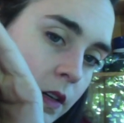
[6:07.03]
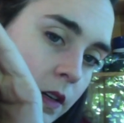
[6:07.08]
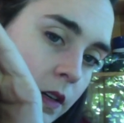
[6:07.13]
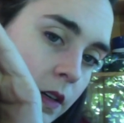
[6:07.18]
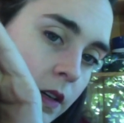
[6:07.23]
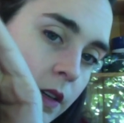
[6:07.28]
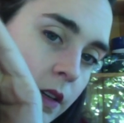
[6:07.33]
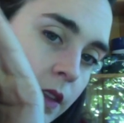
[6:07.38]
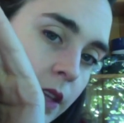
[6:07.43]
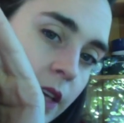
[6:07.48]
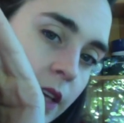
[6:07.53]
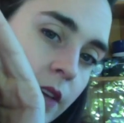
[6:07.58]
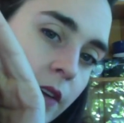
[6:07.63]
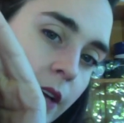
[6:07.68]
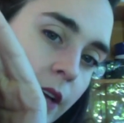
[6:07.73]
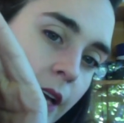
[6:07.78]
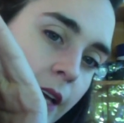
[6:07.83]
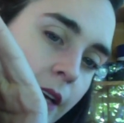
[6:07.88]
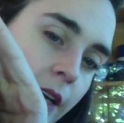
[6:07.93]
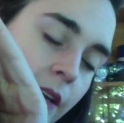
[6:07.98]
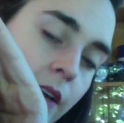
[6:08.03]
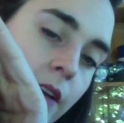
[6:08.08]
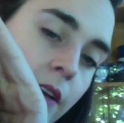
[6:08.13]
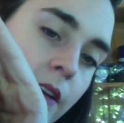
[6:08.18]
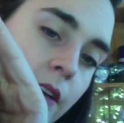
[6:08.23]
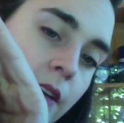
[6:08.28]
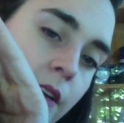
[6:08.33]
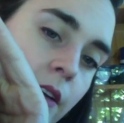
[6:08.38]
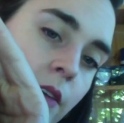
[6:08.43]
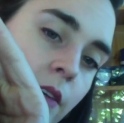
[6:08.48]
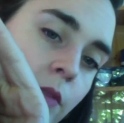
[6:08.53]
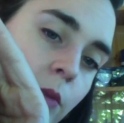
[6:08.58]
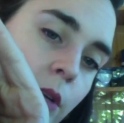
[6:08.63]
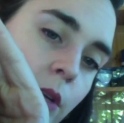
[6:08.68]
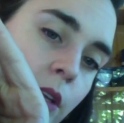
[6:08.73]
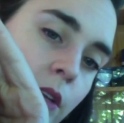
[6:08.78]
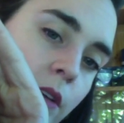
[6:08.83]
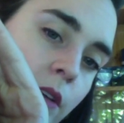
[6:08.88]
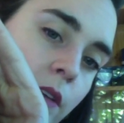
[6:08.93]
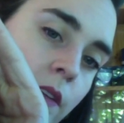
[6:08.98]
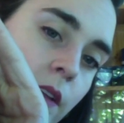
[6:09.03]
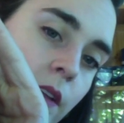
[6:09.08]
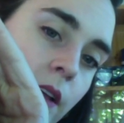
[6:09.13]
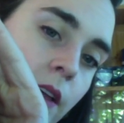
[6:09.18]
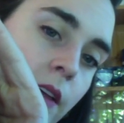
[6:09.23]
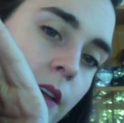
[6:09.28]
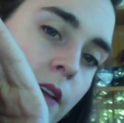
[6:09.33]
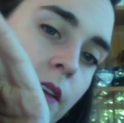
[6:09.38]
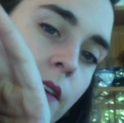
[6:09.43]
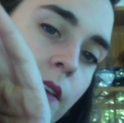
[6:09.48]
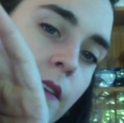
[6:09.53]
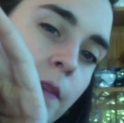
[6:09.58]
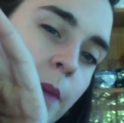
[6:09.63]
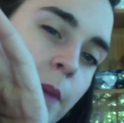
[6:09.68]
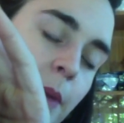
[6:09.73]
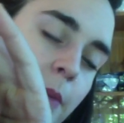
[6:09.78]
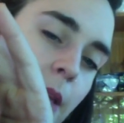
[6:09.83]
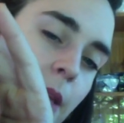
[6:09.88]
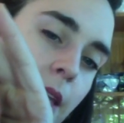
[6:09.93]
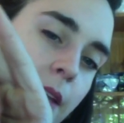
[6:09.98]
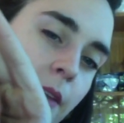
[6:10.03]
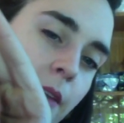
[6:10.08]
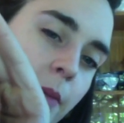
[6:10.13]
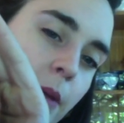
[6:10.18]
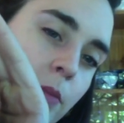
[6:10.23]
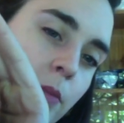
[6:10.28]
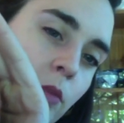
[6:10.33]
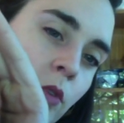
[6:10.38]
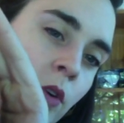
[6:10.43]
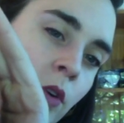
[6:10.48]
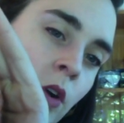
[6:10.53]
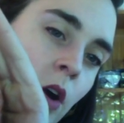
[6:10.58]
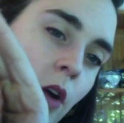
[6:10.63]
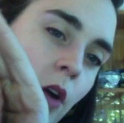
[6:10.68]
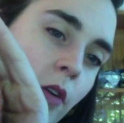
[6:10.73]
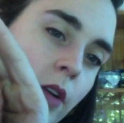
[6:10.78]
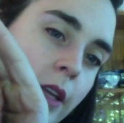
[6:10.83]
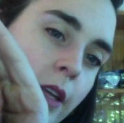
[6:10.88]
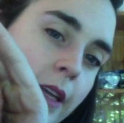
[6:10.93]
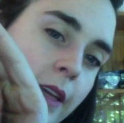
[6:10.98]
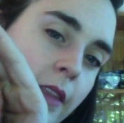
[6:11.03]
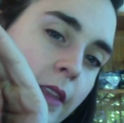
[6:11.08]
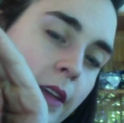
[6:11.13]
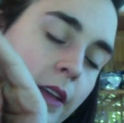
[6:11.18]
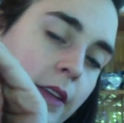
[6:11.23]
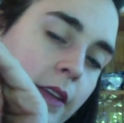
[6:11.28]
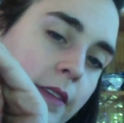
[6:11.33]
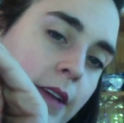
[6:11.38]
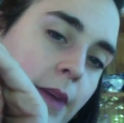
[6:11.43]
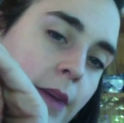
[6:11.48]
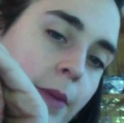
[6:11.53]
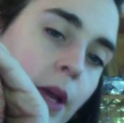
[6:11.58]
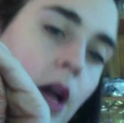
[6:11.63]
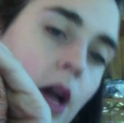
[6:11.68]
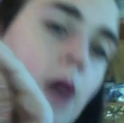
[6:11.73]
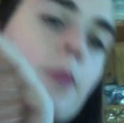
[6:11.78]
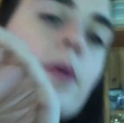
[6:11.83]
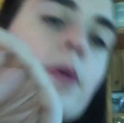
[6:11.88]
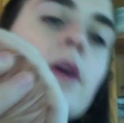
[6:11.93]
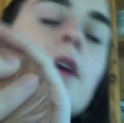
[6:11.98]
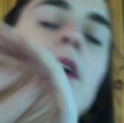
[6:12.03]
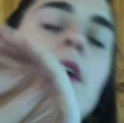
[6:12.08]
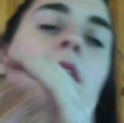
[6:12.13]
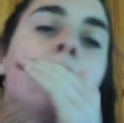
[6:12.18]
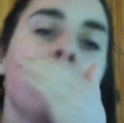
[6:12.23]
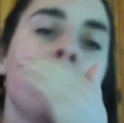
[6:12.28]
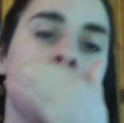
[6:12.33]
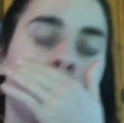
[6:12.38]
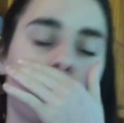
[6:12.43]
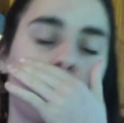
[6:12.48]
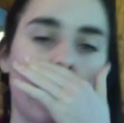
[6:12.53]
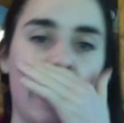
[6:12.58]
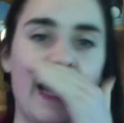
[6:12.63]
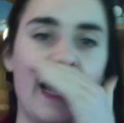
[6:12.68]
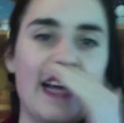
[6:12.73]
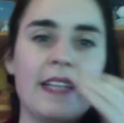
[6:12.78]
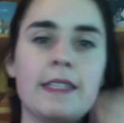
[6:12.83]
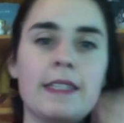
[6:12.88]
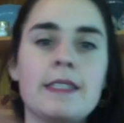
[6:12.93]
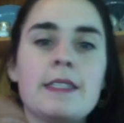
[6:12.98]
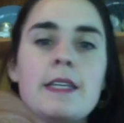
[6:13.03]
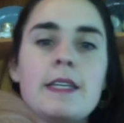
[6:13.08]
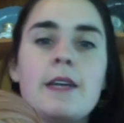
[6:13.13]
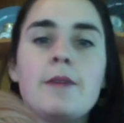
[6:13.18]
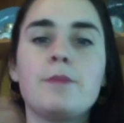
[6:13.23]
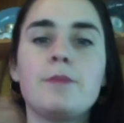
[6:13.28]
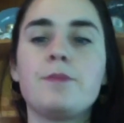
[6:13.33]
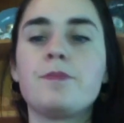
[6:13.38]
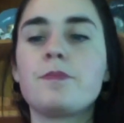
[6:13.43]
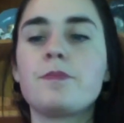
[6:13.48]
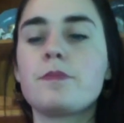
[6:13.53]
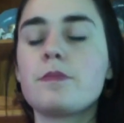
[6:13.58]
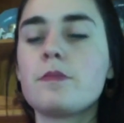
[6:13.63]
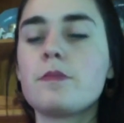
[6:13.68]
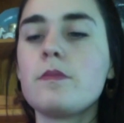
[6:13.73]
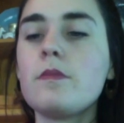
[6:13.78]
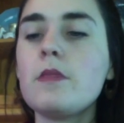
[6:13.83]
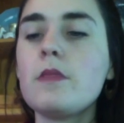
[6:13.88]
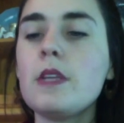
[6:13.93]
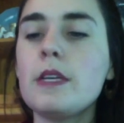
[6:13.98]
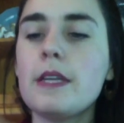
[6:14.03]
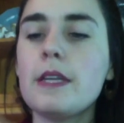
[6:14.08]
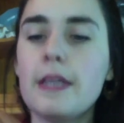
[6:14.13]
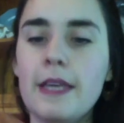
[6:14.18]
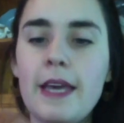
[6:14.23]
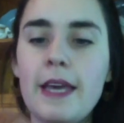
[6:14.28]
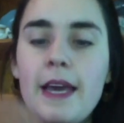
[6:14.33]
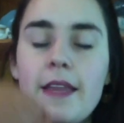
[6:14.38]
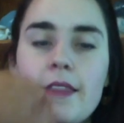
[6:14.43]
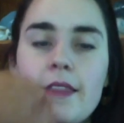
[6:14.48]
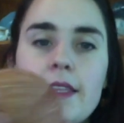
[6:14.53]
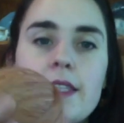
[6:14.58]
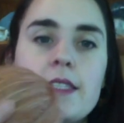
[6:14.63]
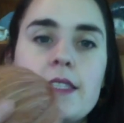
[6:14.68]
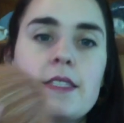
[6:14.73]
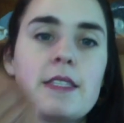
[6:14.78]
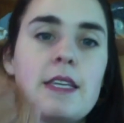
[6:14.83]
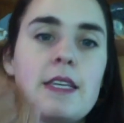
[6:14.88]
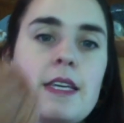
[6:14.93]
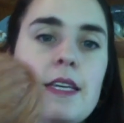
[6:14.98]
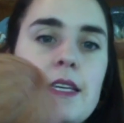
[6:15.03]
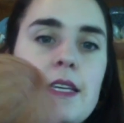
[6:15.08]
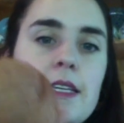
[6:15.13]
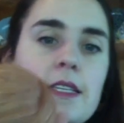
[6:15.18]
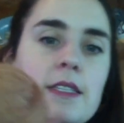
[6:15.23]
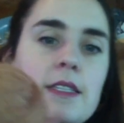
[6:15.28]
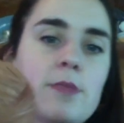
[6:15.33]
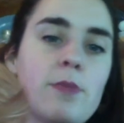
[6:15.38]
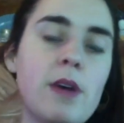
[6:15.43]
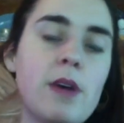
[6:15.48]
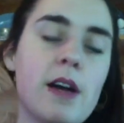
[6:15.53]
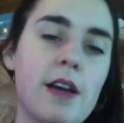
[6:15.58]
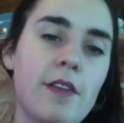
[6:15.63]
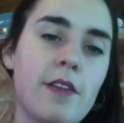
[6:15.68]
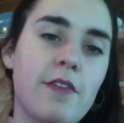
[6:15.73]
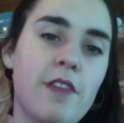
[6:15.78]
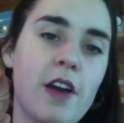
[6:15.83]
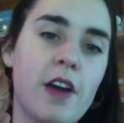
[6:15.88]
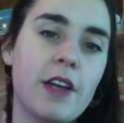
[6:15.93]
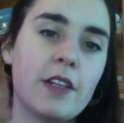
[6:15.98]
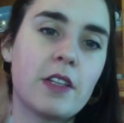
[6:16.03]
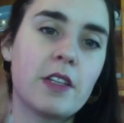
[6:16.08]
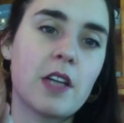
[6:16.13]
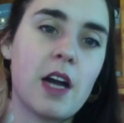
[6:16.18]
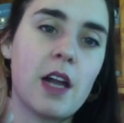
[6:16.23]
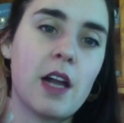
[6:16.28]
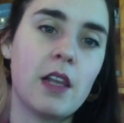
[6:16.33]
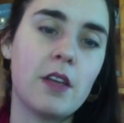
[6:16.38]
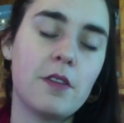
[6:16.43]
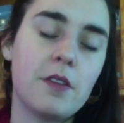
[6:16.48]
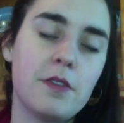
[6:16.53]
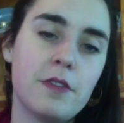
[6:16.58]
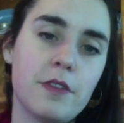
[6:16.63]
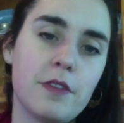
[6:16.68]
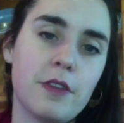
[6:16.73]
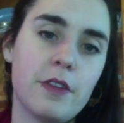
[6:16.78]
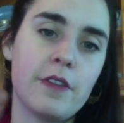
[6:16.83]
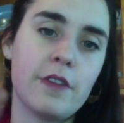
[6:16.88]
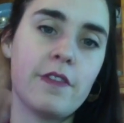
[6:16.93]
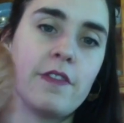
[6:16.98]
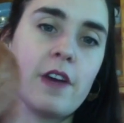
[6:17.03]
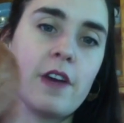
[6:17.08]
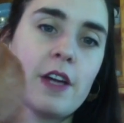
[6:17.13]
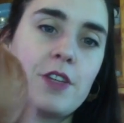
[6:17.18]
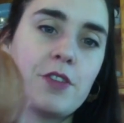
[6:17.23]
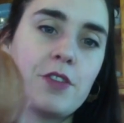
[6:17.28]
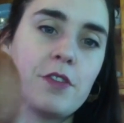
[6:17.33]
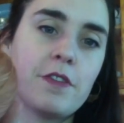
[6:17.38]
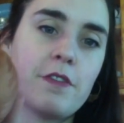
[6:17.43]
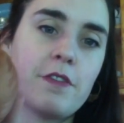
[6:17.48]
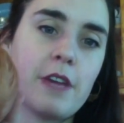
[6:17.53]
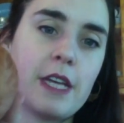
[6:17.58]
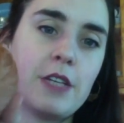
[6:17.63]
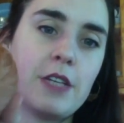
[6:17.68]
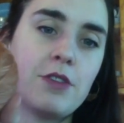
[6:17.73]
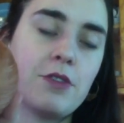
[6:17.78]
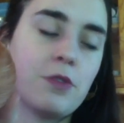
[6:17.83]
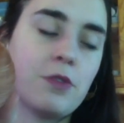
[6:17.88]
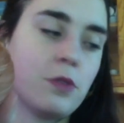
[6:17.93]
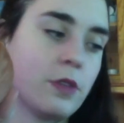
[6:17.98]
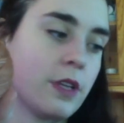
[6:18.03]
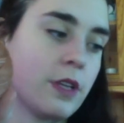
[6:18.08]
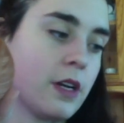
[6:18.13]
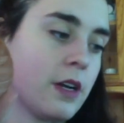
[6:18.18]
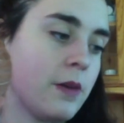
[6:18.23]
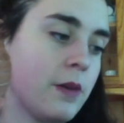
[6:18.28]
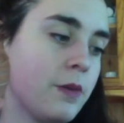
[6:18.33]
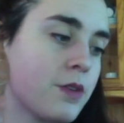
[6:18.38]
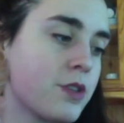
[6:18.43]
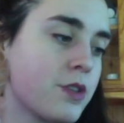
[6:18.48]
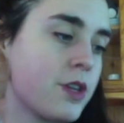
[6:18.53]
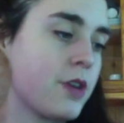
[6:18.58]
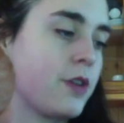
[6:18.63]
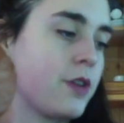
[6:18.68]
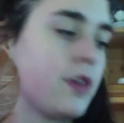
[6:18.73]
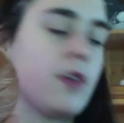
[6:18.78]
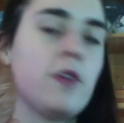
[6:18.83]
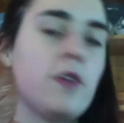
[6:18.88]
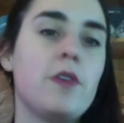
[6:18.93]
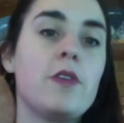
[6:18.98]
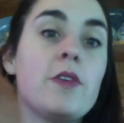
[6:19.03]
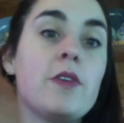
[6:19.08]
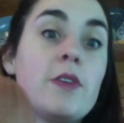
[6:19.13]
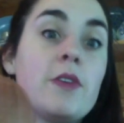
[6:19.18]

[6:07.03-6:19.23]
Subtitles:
I think you're getting an idea of what it looks like. Maybe a little bit more corally than it's coming up. And yeah, this is my final colour for the Find Your Fade shawl that I will show you